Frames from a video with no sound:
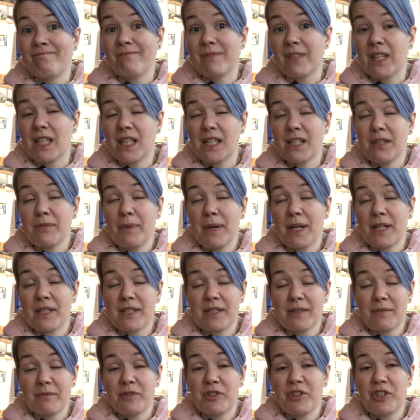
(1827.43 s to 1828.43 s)
expect
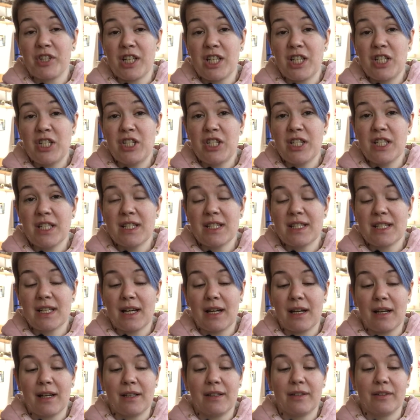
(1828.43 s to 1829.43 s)
some changes.
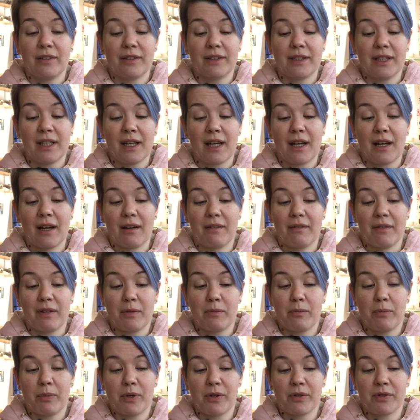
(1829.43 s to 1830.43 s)
I don't think I will
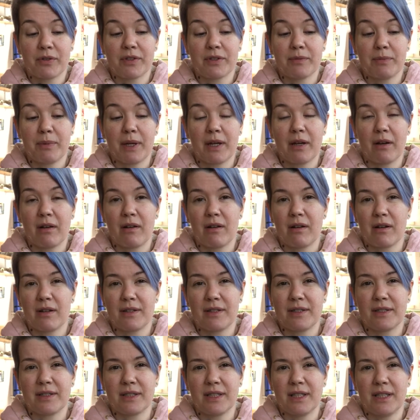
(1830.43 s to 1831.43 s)
post pick
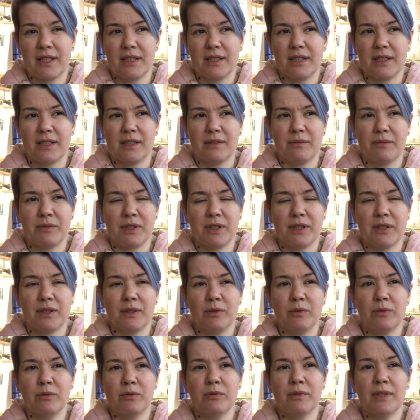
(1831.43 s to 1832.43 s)
cards anytime
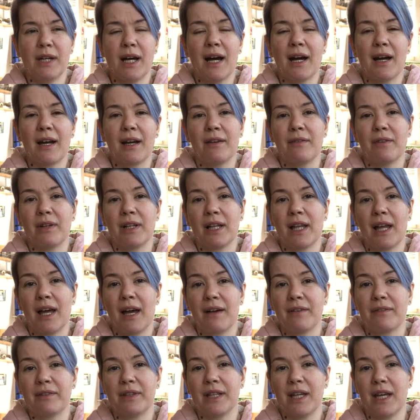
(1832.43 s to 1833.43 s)
soon. I will
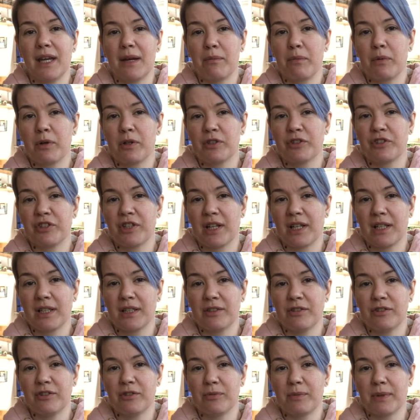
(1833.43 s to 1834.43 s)
have the April
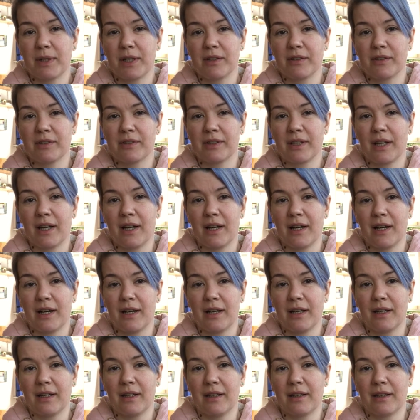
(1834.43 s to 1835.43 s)
challenge, because
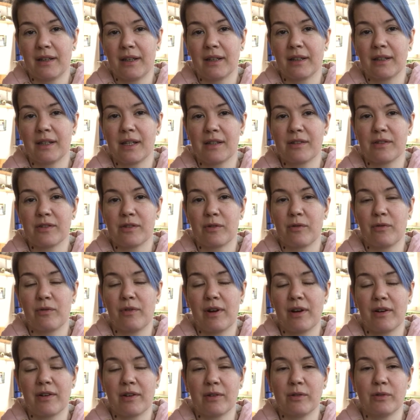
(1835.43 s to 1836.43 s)
I think that's a
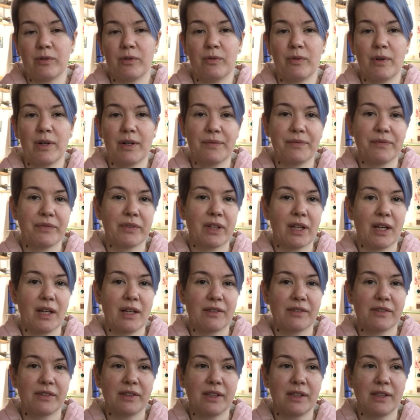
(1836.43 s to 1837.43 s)
very good one,
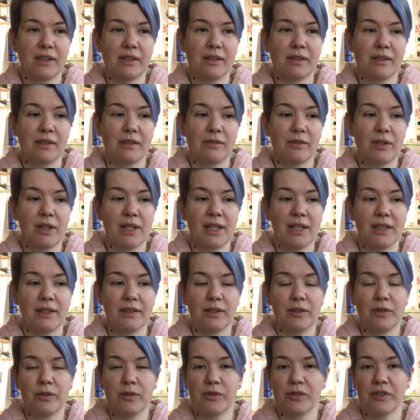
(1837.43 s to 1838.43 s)

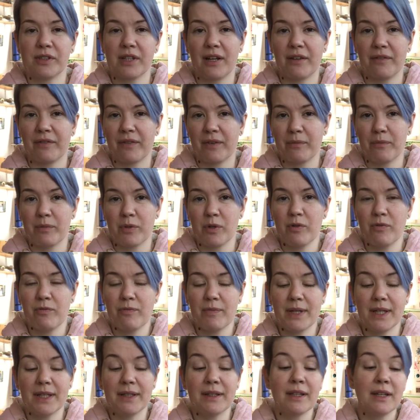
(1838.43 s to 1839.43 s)
related to
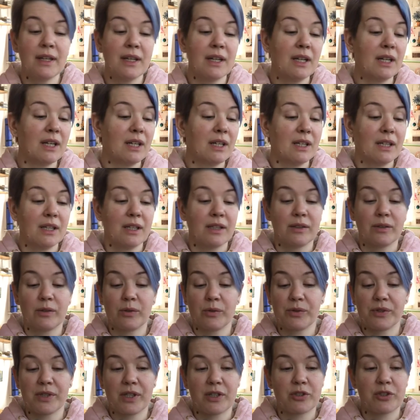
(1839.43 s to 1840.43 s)
self-improvement.
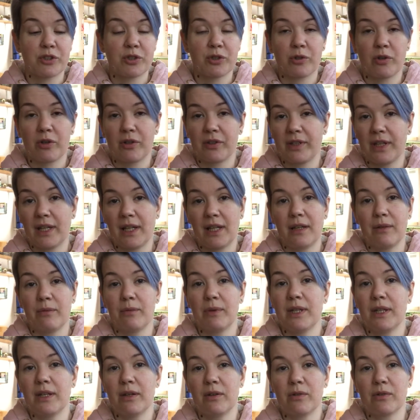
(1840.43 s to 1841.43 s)
Those are short daily
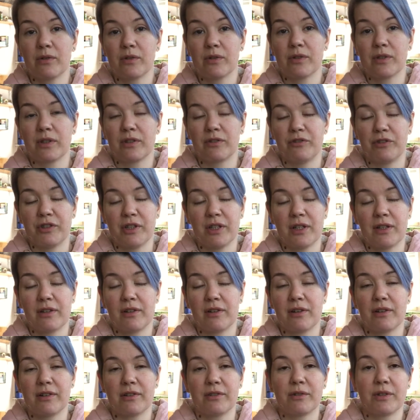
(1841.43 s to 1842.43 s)
videos and
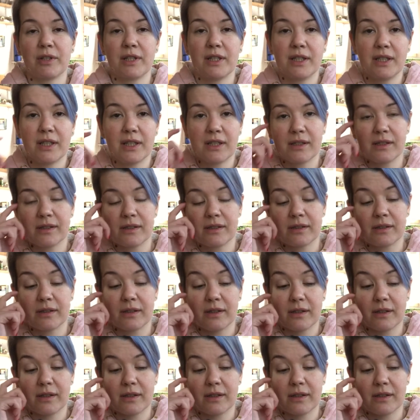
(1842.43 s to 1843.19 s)
general readings,